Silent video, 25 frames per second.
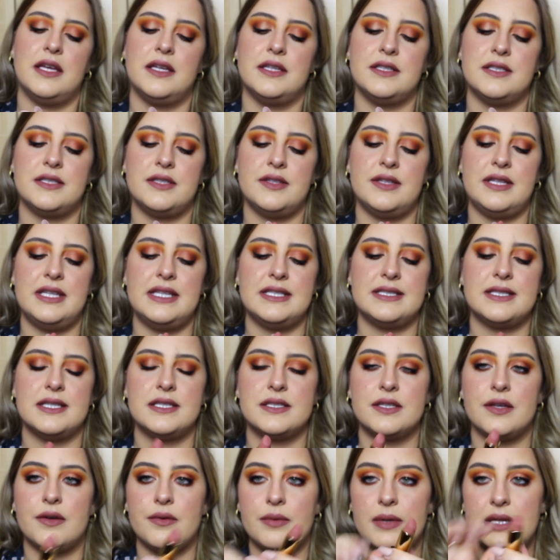So this
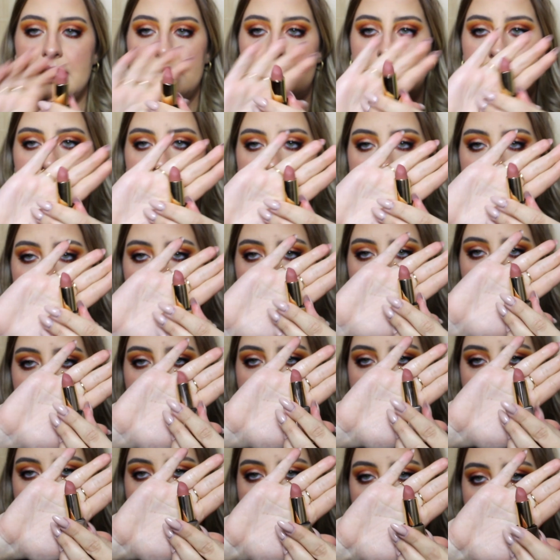is a really
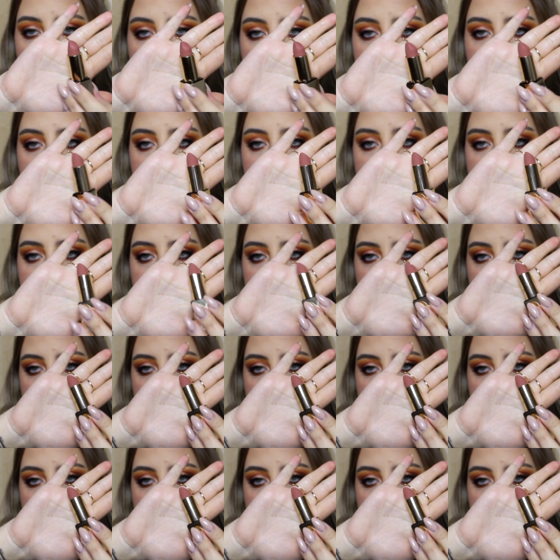beautiful nude,